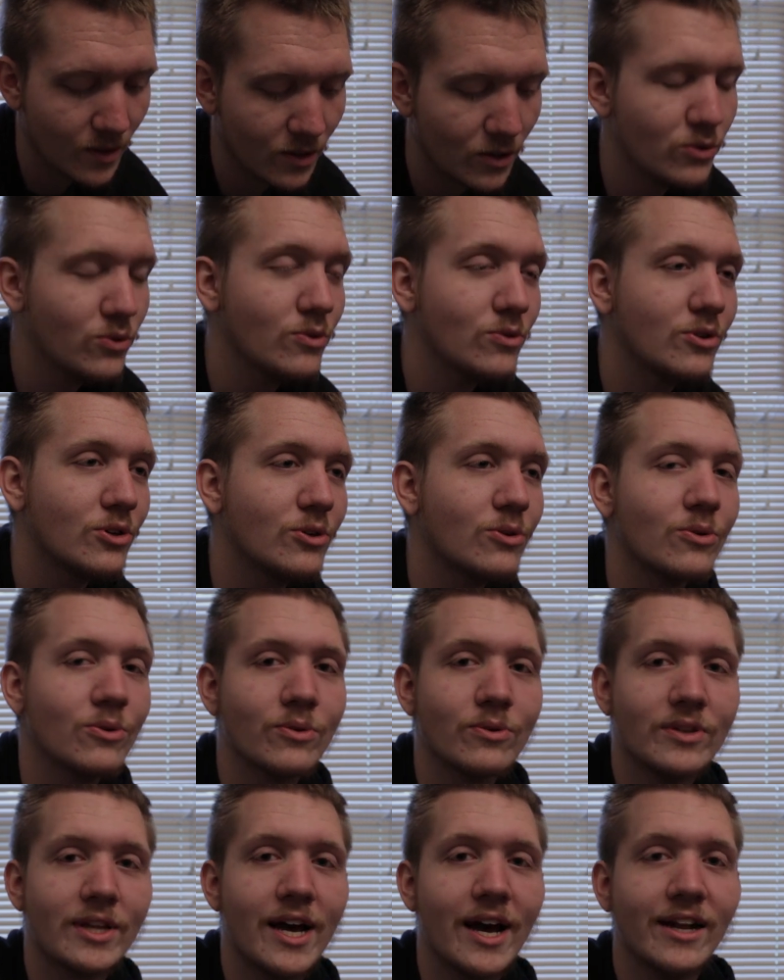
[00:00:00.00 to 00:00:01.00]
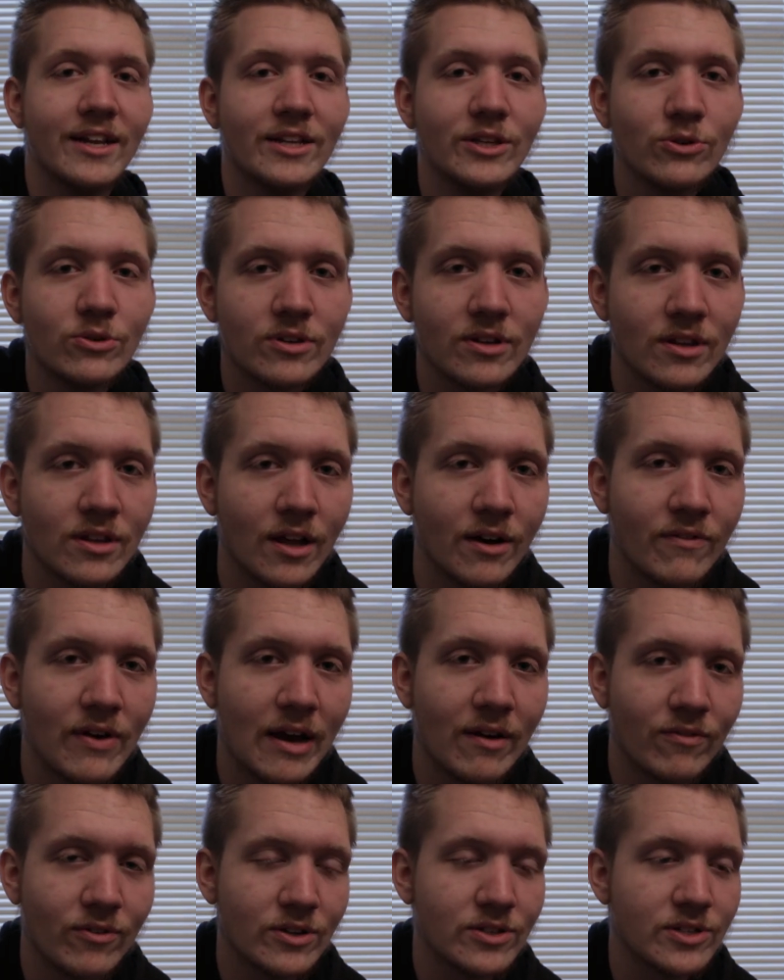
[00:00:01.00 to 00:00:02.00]
Who knew that you could love
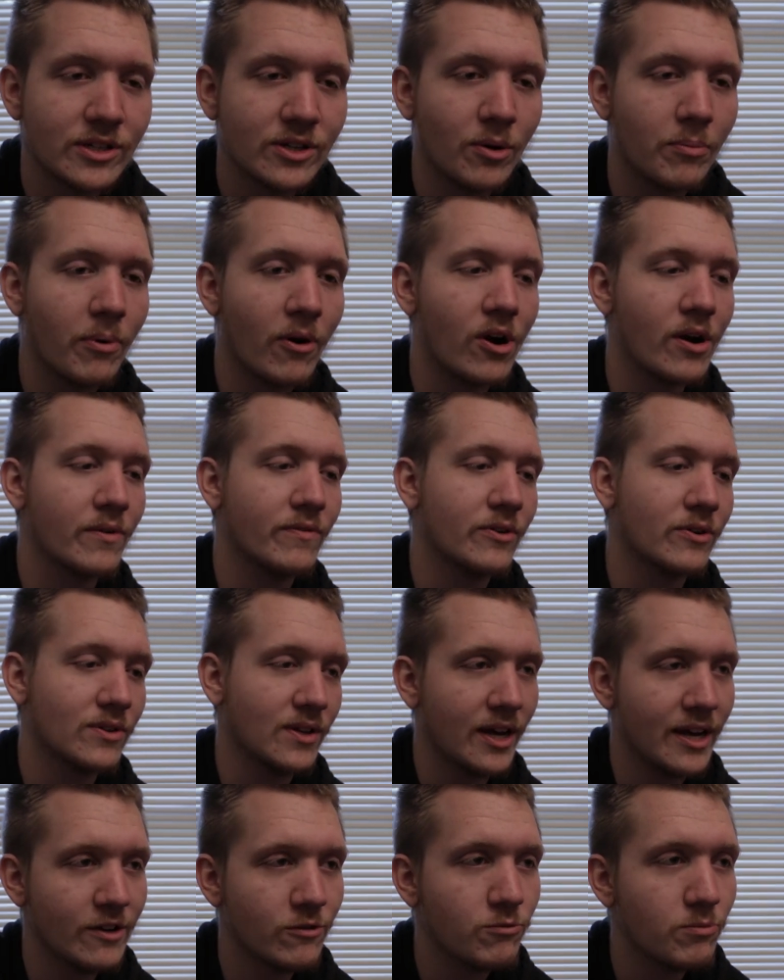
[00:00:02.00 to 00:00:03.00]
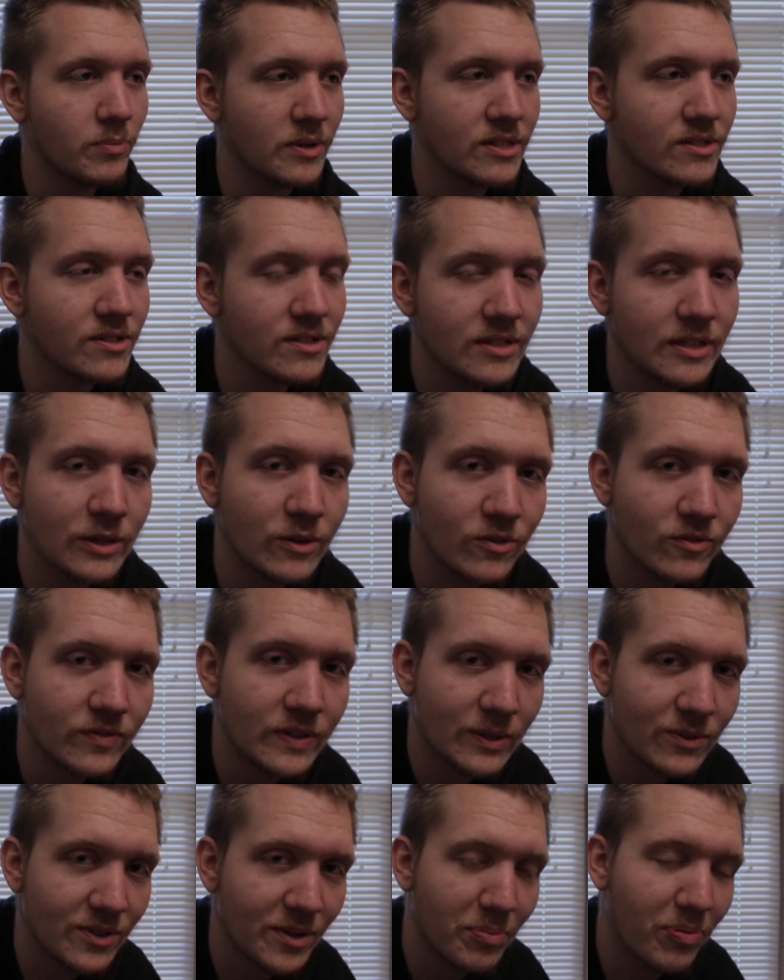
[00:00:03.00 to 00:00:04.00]
every single part of your life but still
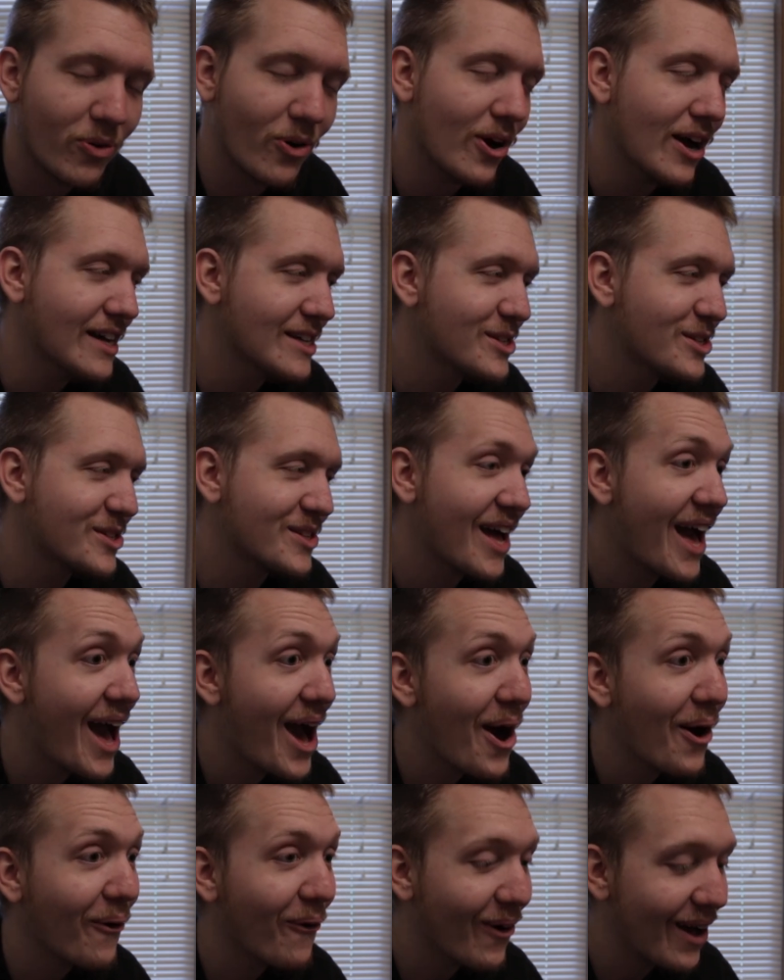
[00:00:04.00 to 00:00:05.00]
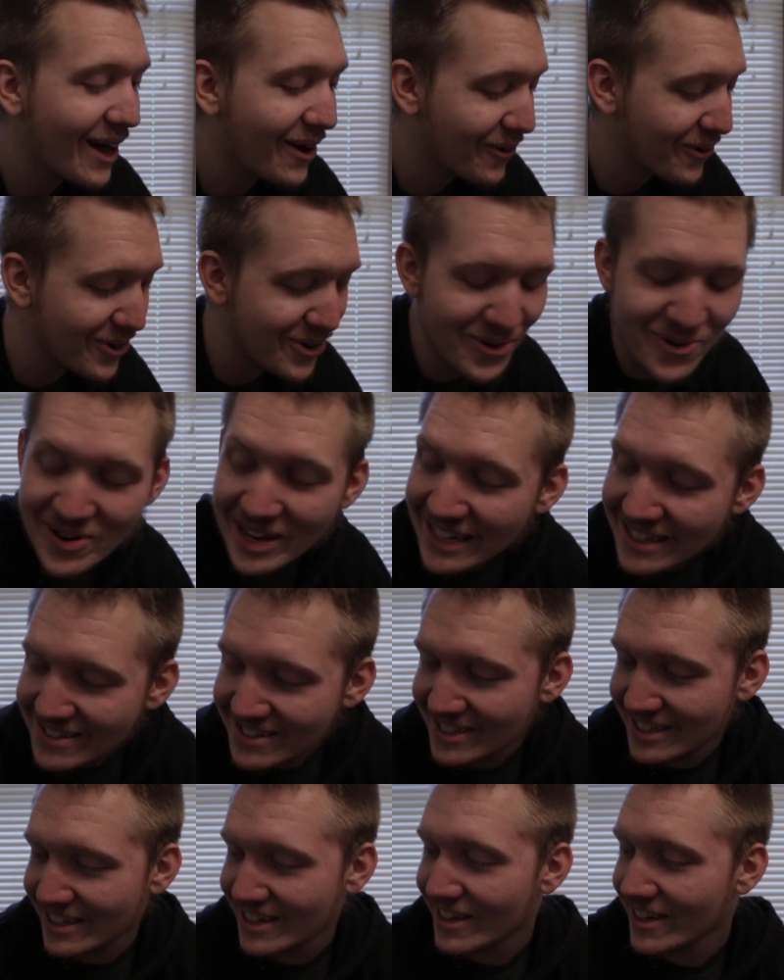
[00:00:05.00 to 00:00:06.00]
feel depressed? Wow,
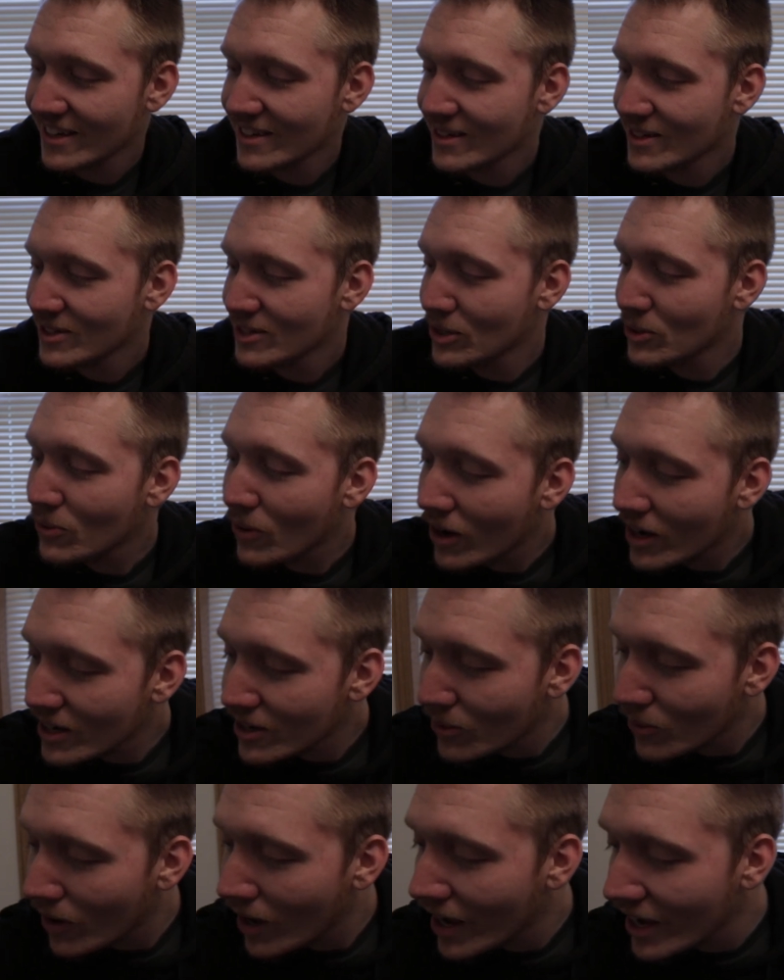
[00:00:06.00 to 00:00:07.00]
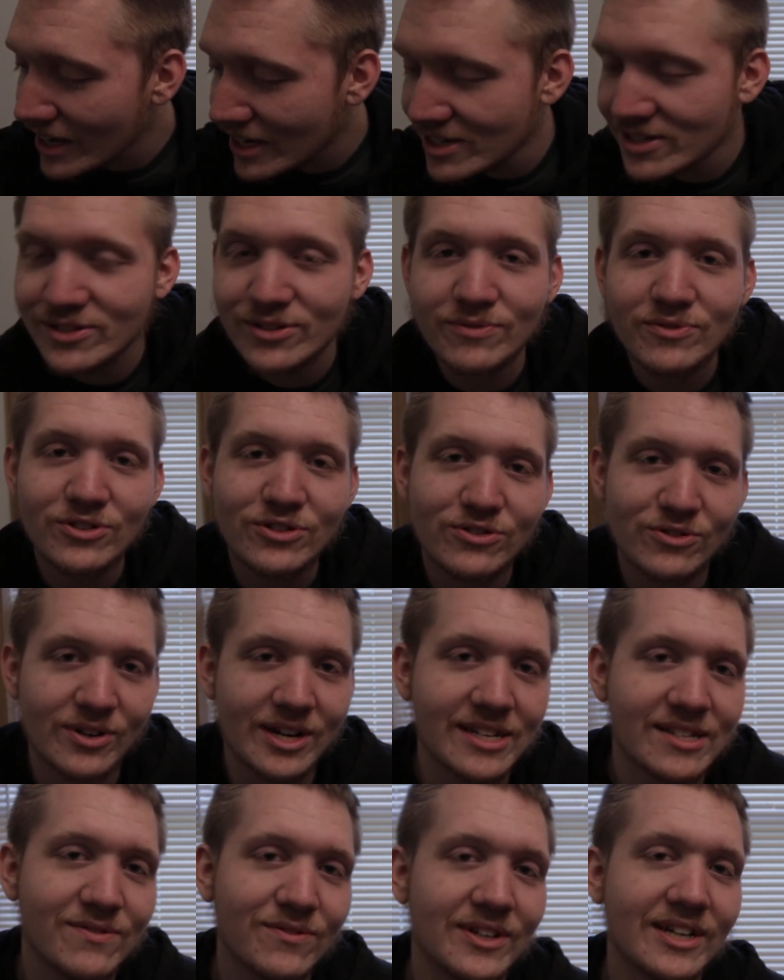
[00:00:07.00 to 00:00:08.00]
crazy. You want to know why? Because of
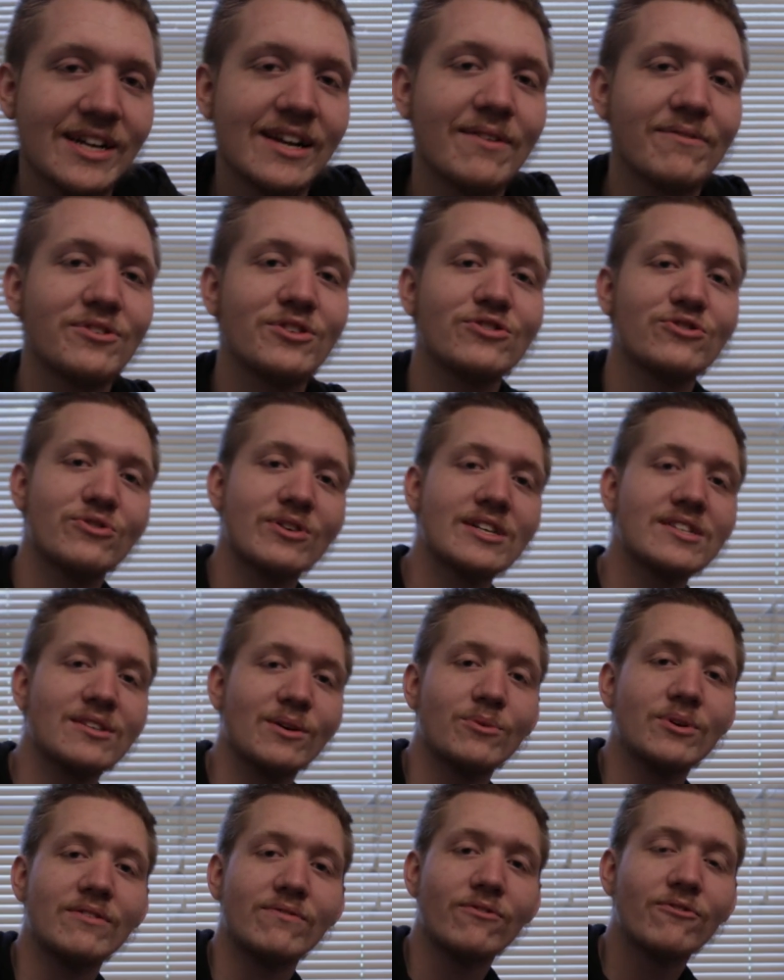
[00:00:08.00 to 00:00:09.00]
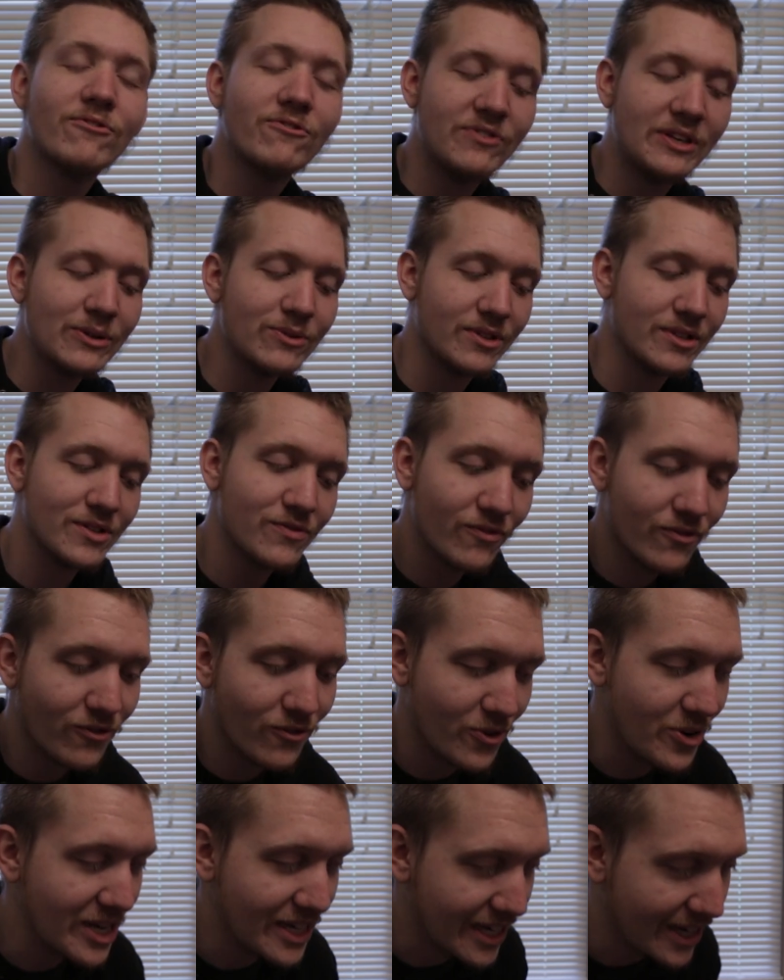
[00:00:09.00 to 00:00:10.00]
stress. If I didn't have stress, I wouldn't feel this
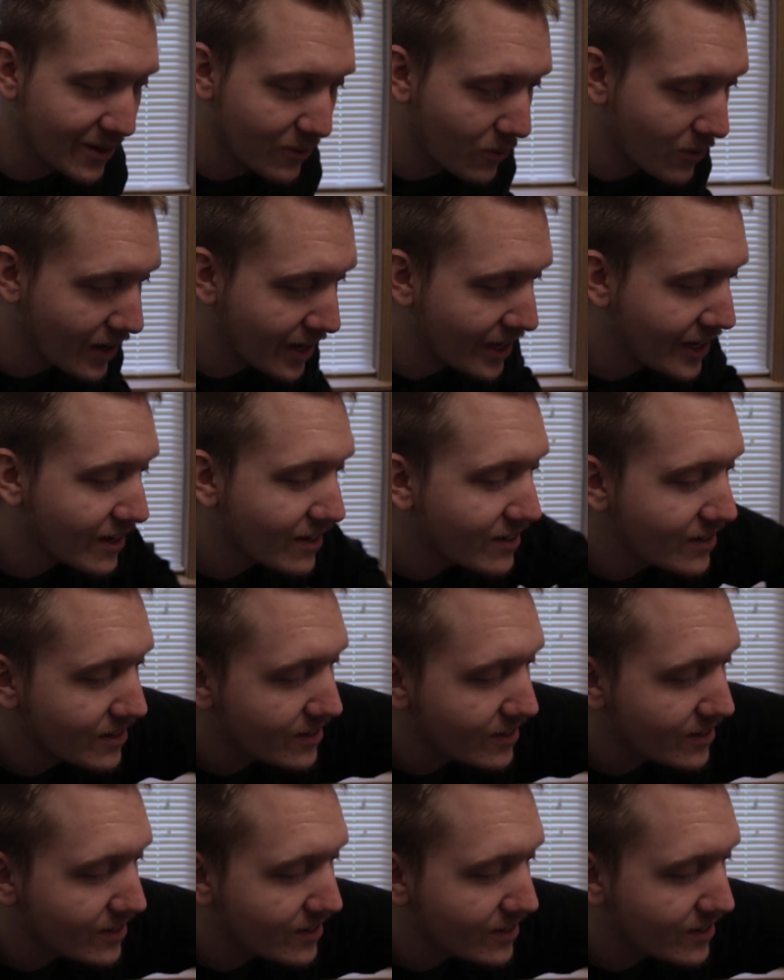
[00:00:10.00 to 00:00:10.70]
freaking way.